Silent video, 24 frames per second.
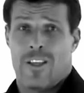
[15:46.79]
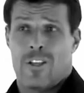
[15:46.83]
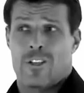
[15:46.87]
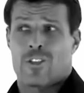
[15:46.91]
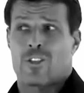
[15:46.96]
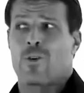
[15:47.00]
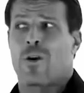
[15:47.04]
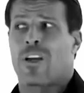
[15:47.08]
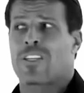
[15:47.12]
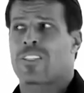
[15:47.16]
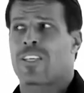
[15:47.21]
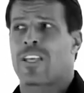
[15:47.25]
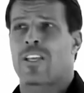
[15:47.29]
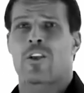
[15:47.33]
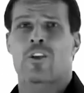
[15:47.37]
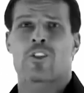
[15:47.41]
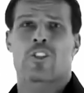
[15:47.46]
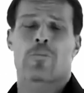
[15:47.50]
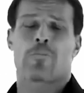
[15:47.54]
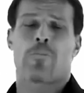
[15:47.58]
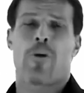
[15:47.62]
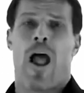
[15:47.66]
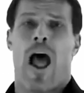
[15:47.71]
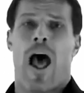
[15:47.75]
So I said, here's
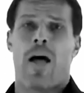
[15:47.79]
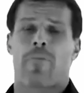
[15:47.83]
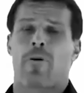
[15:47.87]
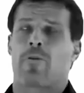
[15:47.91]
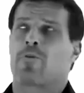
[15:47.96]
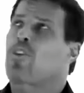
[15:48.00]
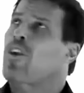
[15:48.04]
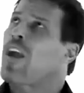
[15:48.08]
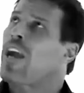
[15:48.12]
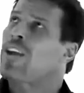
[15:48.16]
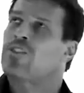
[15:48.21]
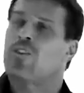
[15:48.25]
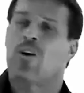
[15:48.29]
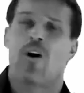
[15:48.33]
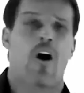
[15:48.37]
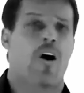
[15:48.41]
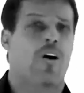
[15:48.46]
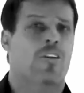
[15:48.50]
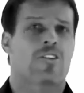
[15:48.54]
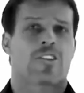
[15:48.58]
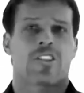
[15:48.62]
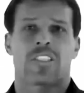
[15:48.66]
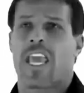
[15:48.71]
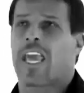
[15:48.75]
the problem. You guys
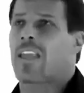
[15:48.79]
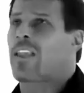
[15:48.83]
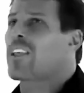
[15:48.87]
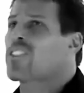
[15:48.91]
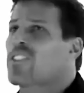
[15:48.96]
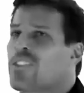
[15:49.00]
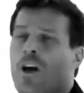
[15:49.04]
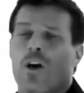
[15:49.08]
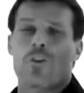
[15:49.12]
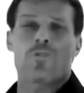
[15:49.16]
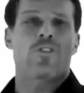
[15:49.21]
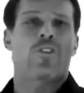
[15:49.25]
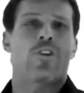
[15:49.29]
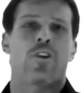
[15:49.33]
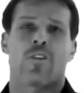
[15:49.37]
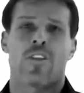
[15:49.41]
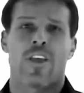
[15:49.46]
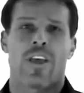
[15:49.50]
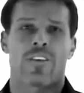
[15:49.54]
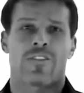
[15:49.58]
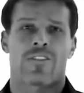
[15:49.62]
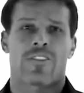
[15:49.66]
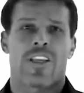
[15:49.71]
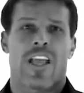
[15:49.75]
all say, let's go do
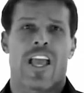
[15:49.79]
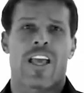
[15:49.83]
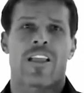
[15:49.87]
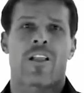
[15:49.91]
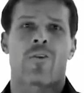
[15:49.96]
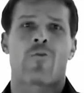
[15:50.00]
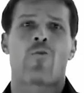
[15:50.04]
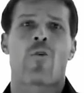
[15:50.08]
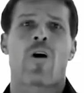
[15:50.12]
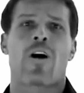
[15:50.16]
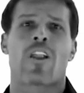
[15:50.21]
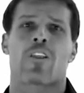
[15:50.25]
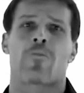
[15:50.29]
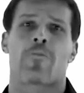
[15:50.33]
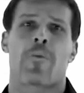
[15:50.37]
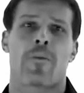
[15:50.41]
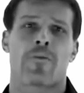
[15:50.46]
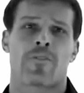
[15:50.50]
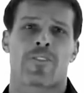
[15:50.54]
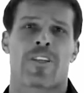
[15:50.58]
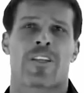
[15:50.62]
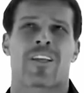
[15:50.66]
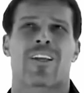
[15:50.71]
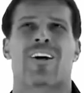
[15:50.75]
this. And then one of the
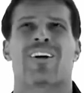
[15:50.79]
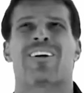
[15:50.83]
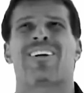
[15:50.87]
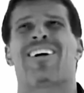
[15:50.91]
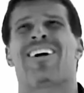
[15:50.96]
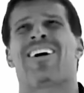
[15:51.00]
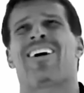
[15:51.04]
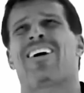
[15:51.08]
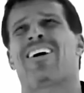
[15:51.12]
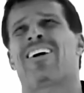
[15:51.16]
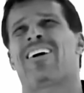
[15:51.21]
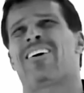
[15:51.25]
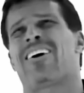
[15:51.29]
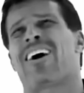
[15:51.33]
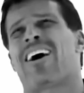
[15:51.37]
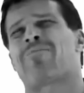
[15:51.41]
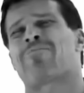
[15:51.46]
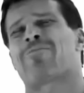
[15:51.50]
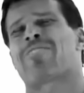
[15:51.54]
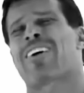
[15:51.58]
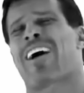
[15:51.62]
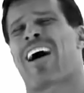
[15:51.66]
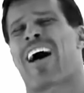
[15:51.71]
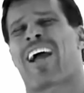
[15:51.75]
people is going to go, oh,
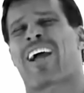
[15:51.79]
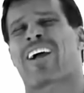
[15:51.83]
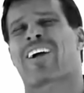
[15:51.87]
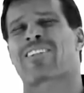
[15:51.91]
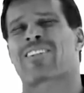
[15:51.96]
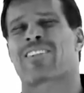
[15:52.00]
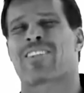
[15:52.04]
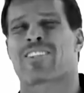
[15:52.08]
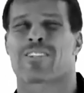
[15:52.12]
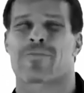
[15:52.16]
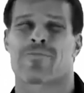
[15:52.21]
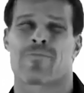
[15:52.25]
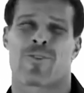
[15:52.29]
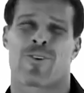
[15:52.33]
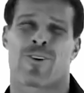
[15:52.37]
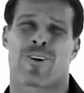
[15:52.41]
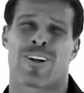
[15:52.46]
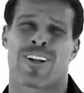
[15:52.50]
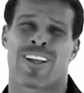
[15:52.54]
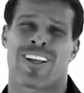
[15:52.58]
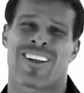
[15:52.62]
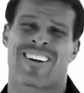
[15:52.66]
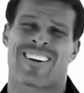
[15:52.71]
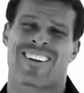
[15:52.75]
I'm tired this
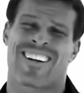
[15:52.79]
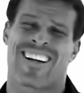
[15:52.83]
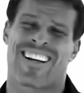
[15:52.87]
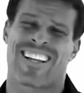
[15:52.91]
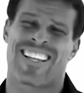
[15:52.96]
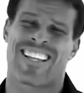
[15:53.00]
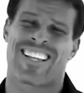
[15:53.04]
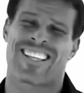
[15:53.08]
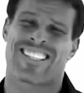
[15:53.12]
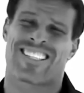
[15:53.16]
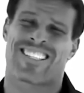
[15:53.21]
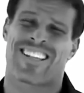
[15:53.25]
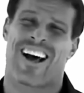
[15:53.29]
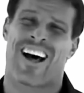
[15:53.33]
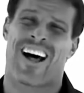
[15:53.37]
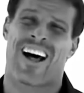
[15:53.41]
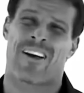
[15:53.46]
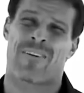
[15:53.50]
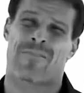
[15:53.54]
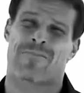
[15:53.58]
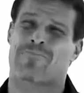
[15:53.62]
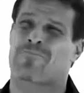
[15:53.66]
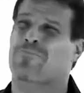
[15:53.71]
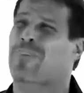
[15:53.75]
morning. Or I need to
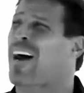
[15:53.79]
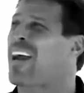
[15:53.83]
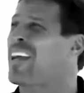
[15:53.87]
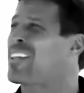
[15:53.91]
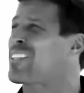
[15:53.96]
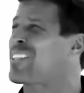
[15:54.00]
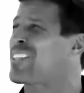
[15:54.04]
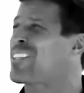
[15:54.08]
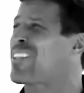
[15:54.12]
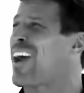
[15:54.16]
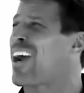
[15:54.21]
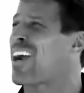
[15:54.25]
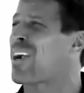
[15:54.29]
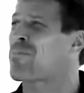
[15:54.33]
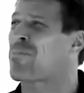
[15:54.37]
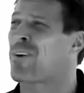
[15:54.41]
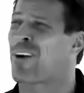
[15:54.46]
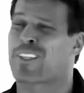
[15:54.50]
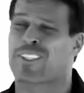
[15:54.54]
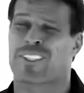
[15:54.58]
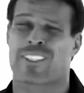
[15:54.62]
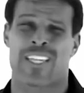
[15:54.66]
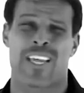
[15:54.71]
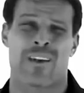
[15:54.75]
start by
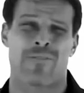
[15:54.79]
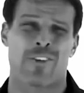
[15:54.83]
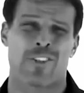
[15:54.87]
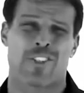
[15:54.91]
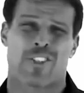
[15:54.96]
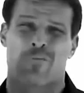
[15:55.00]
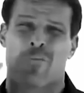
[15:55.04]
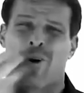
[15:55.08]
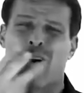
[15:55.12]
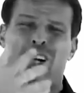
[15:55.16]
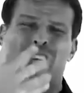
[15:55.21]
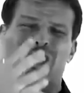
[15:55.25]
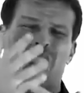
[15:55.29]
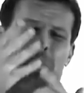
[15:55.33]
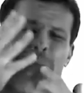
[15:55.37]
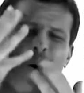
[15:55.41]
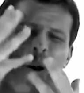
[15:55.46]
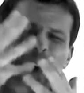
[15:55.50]
Starbucks and have a smoke,